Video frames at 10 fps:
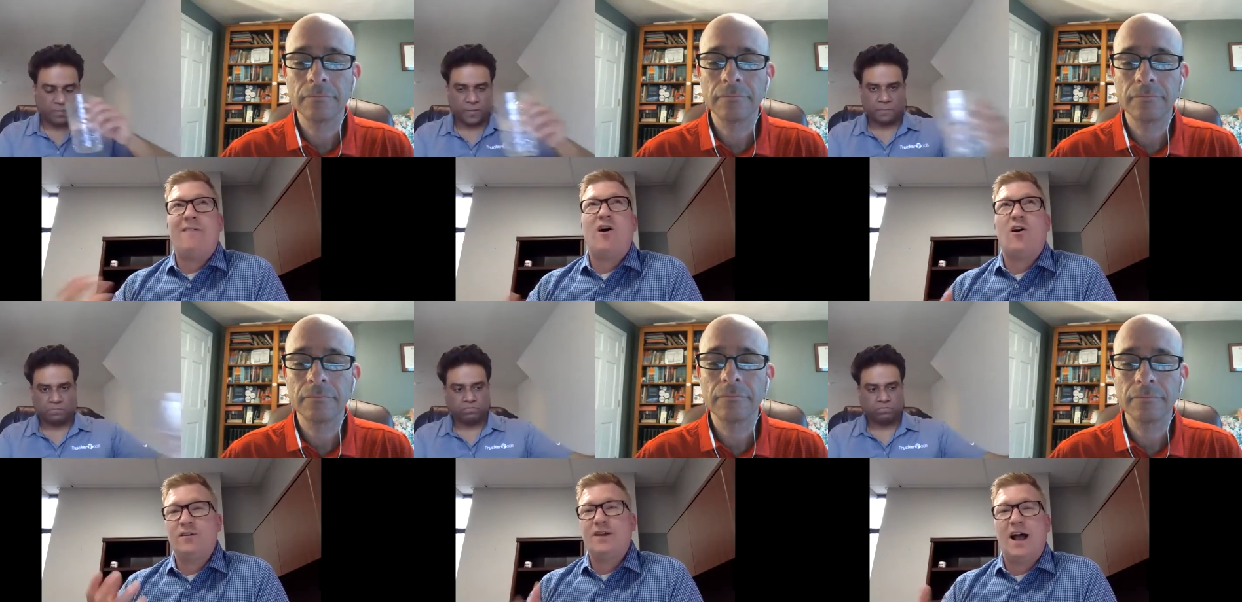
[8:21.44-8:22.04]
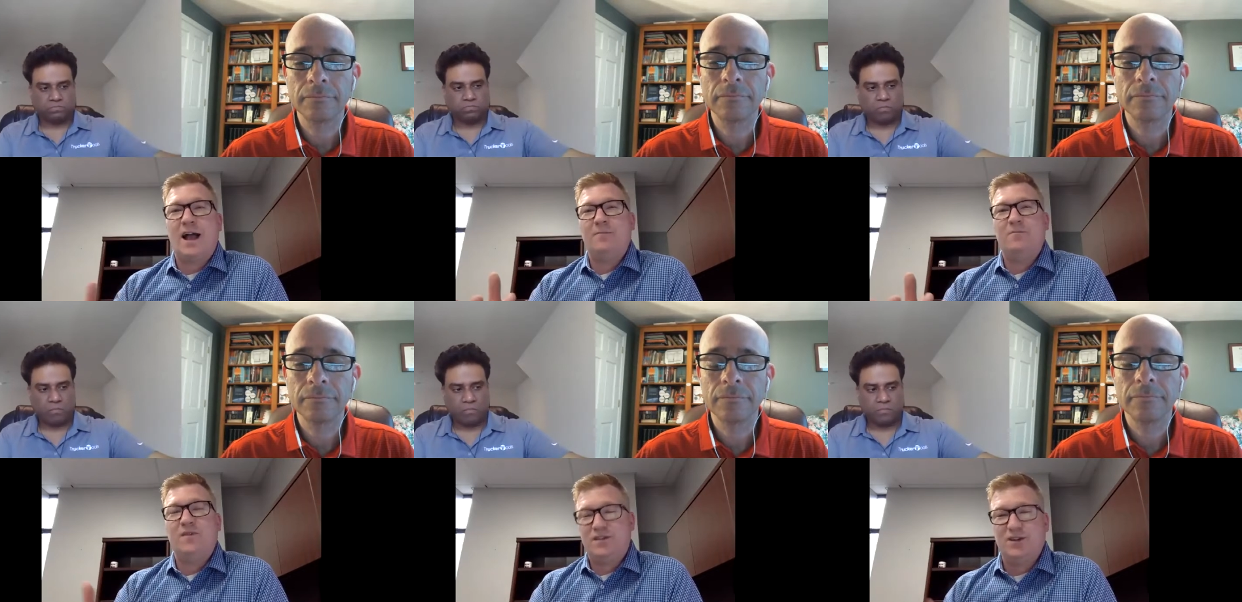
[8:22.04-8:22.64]
Speaker 1: a hard time
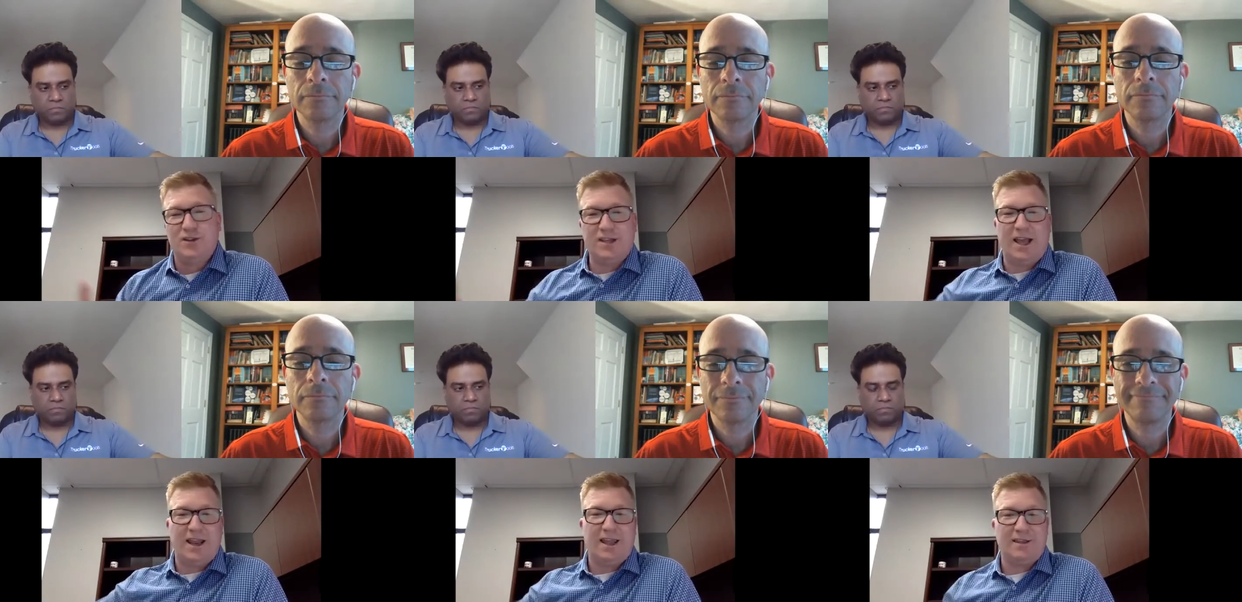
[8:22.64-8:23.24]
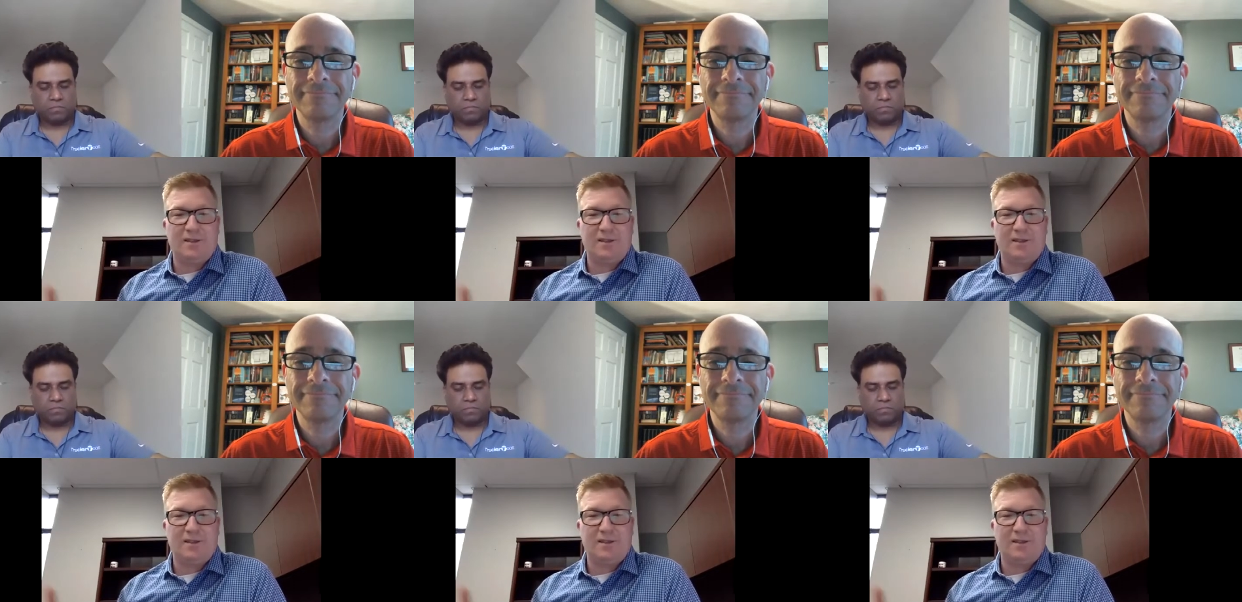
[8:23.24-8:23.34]
facilitating